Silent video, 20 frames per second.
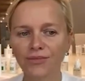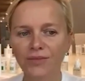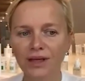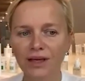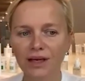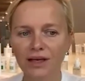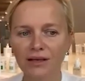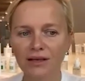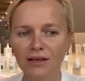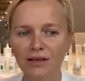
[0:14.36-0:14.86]

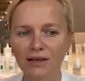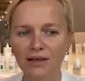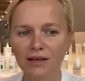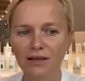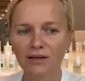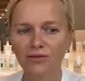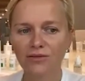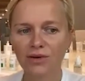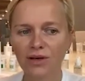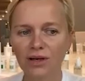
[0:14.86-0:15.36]

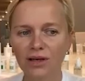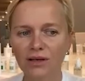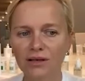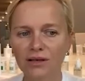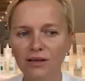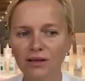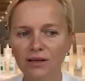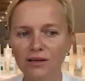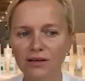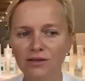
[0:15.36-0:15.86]
can really
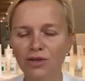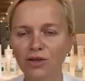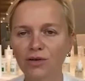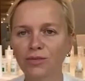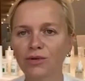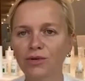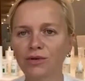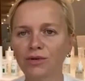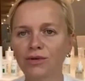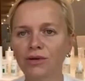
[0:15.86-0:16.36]
disturb
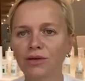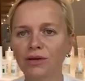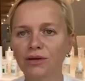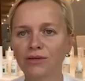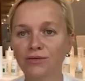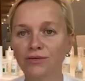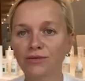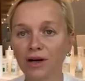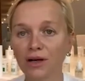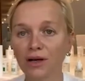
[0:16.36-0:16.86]
your
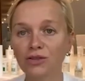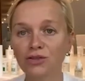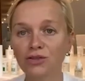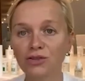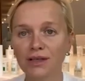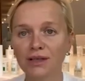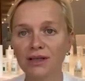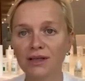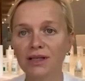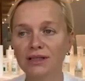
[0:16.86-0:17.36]

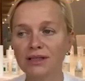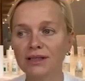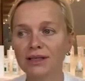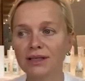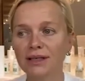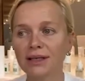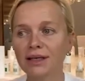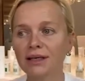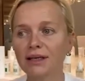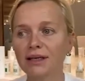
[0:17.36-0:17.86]
functions in the
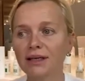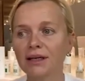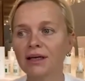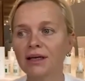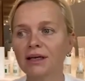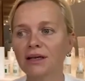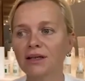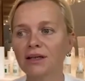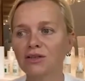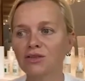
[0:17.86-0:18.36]
skin.
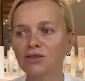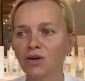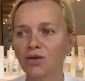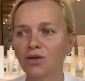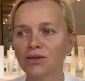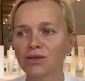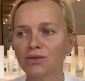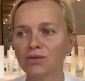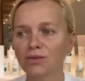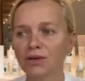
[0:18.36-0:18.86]
So
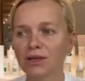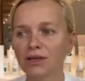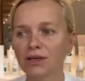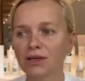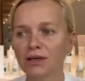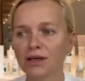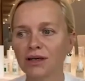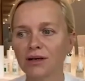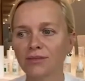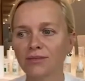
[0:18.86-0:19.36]
it's
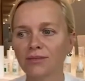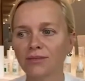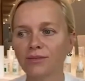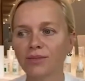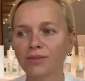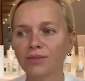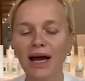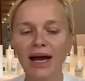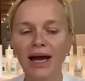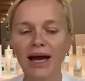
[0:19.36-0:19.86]
really,
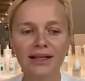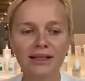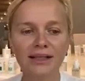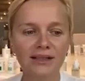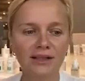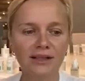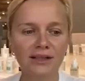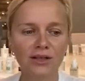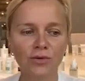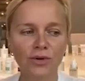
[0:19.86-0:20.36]

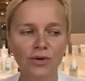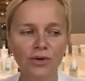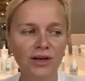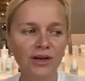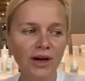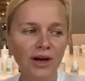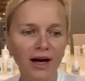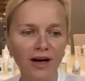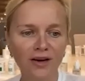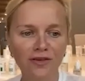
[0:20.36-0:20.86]
besides, you know, when
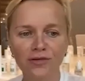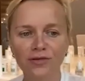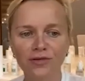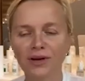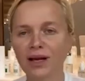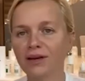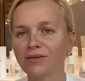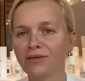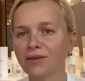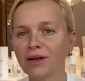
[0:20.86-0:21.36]
you
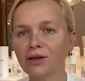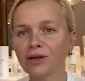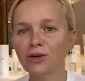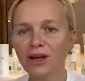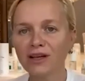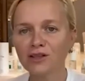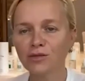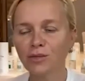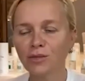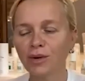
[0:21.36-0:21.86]

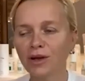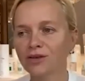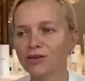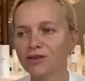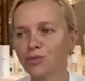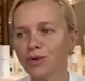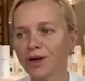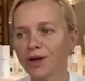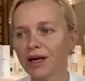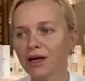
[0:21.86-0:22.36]

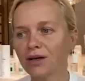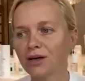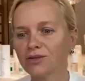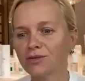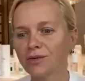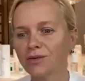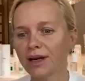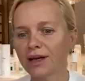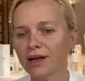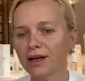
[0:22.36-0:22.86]
experience breakouts
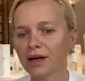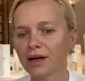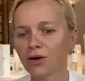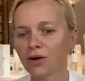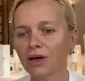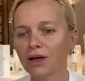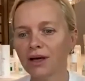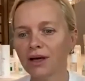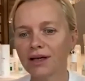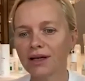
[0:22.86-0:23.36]
right now,
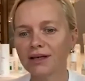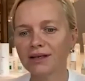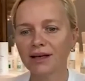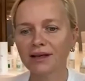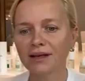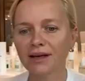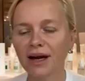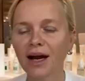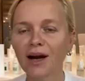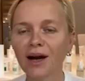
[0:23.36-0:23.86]
it
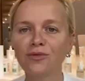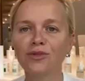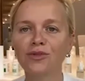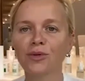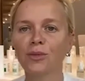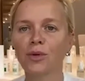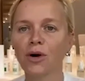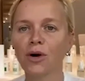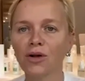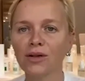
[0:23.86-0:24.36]
can come
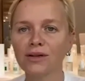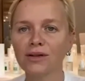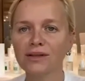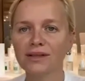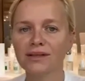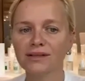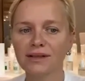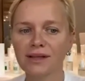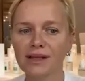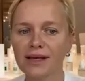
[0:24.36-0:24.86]
from all
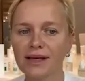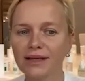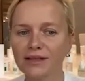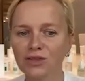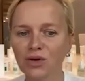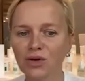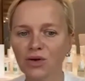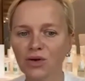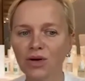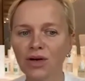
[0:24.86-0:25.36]
these
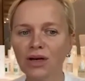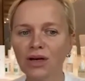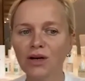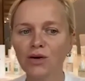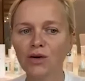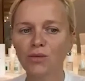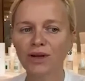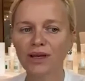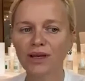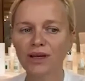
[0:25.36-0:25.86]
things. So
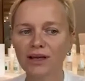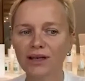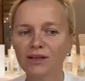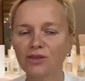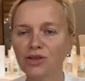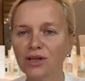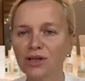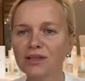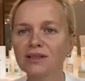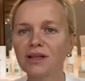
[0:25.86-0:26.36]
we can
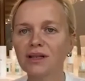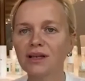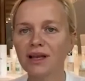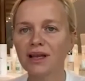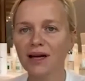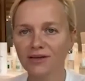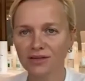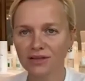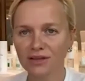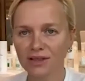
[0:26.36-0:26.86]
adjust the
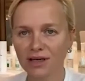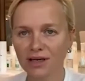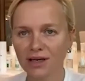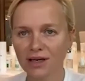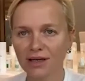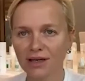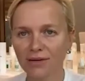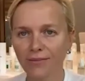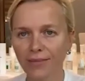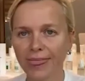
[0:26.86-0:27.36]

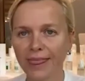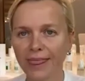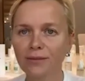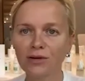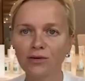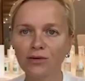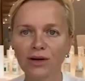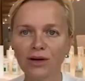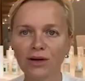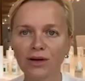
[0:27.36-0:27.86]
lifestyle,
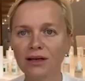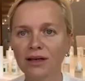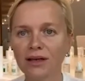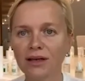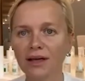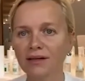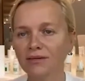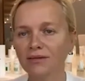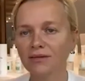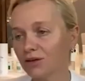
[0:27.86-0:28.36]
number one.
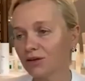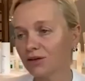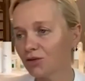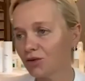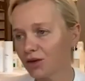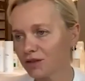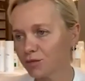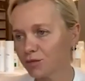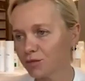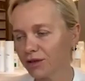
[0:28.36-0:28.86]
And when you
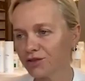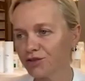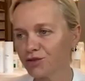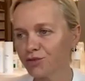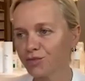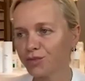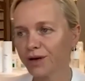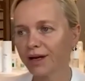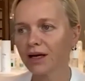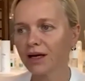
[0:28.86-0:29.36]

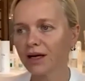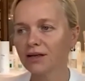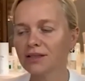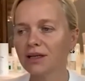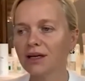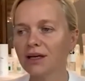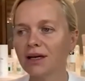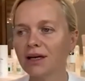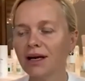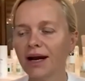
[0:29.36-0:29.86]
experience breakouts,
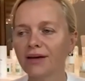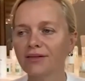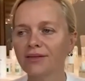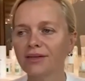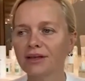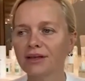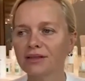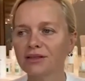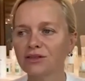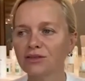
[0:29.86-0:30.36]
I
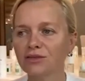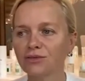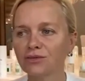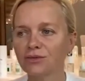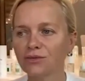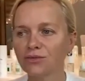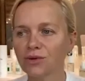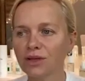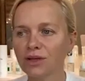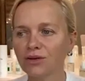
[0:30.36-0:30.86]
think it's
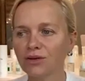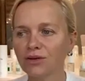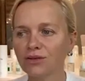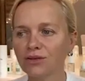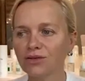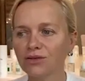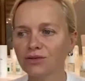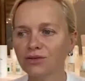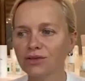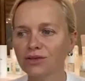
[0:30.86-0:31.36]
really good
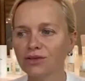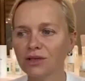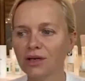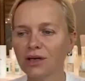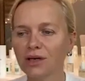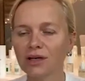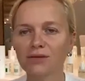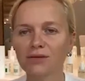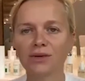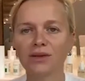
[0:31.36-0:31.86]
to
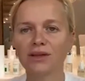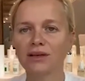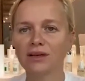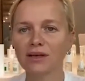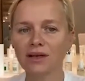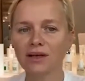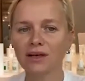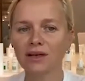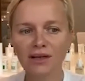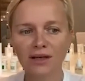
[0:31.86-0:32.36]
start with the,
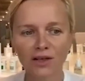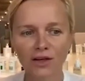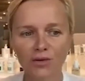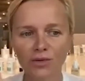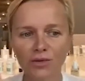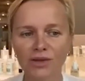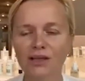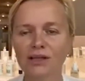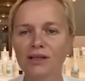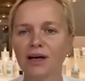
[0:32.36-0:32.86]
you know,
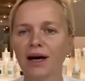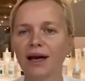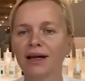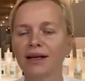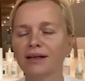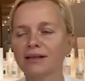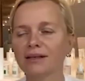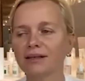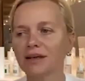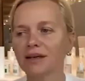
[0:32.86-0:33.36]
with the
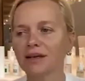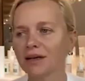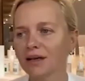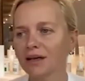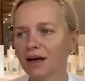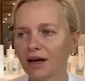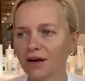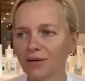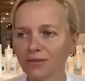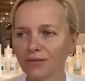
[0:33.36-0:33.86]
diet,
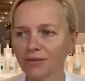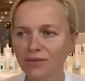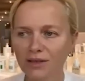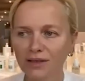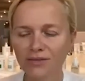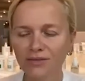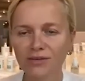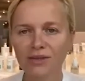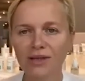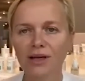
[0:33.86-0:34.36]

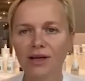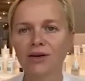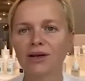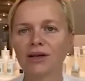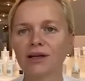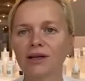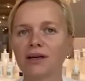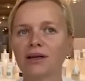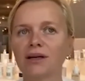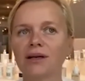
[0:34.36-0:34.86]
leave
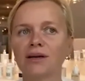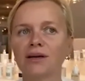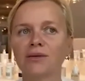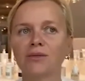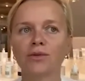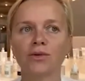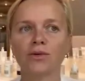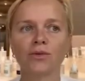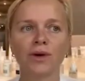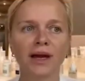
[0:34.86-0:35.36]
dairy
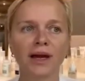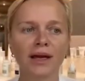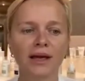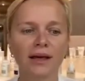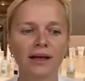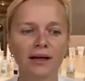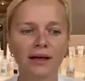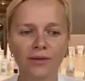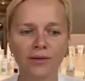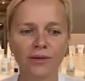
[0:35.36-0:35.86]

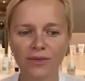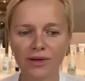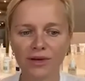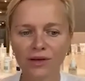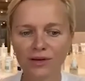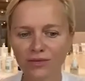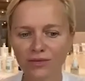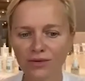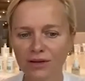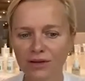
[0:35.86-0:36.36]
away,
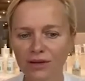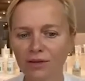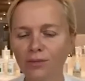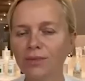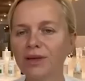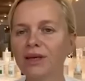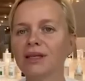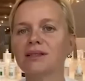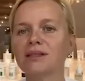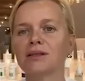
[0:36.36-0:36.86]
leave the
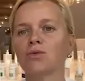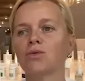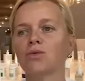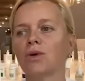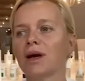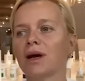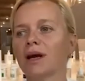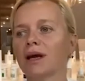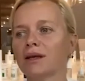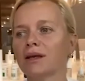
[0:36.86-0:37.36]
meat
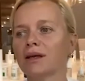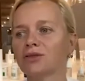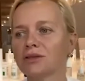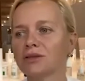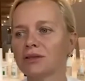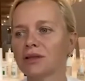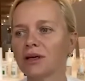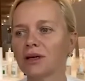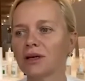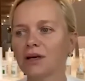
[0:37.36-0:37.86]
away,
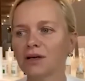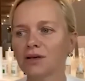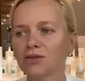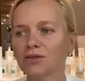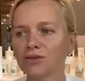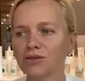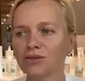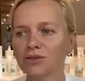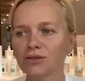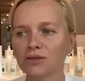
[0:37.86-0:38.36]
just
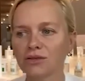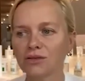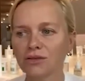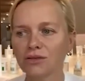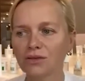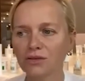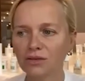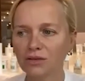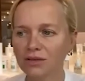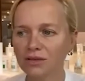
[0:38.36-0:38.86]

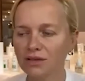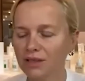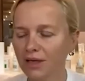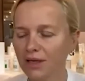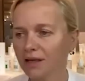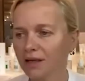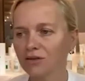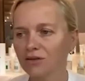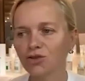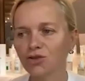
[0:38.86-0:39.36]

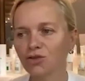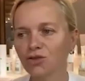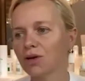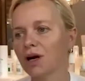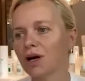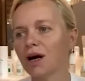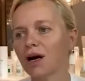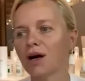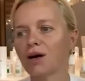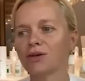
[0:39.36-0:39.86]
take
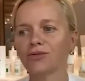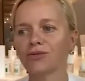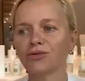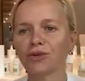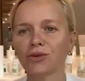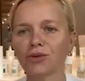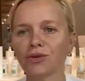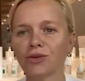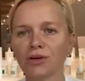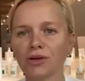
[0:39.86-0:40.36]
sugar out
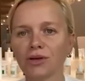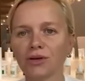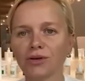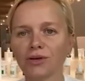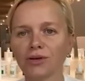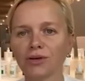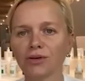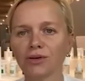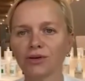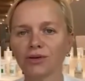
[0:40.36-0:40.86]
of your
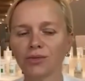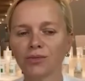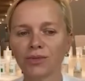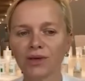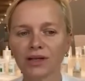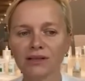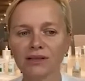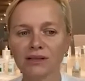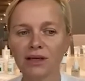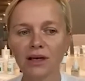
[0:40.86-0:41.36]

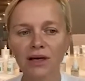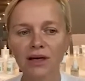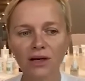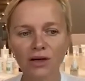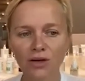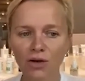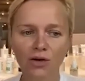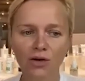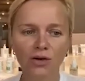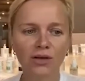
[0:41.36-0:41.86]
meals,
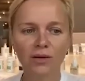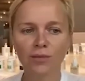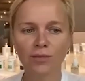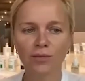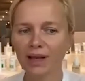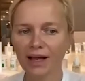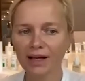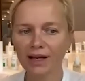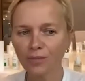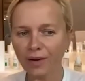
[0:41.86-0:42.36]
go on a
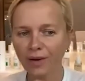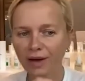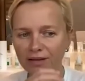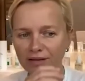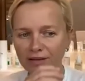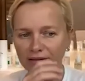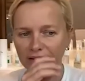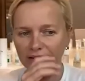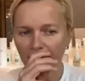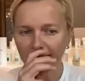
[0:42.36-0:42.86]

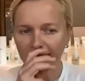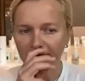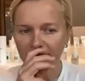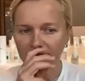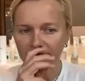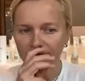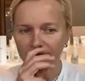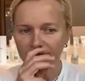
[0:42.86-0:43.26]
plant-based diet,